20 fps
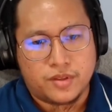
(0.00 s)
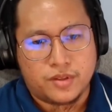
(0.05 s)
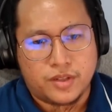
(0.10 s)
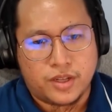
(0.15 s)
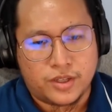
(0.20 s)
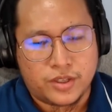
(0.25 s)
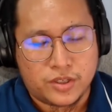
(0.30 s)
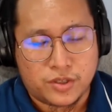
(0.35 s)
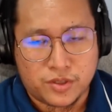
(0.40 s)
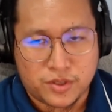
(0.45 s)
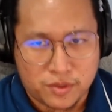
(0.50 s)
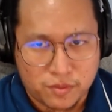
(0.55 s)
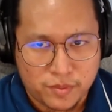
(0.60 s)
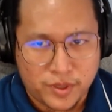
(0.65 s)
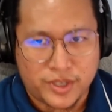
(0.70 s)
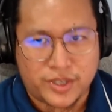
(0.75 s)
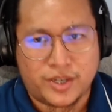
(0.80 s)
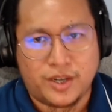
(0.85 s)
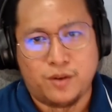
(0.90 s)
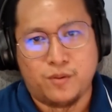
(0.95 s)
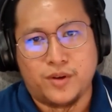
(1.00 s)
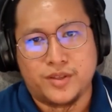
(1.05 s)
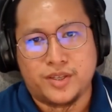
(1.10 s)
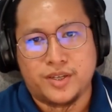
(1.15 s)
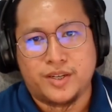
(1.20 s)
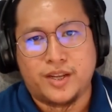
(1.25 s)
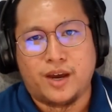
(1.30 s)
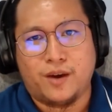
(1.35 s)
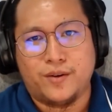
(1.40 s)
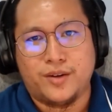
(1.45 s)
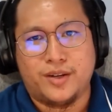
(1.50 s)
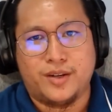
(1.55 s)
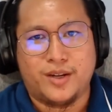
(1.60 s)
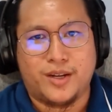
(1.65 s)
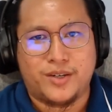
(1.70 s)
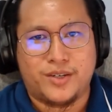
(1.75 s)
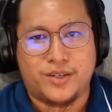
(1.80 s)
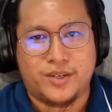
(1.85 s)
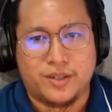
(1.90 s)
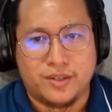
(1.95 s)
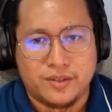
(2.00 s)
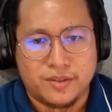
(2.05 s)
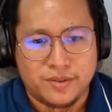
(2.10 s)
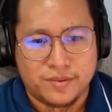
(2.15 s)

That is basically what the DAO in a nutshell.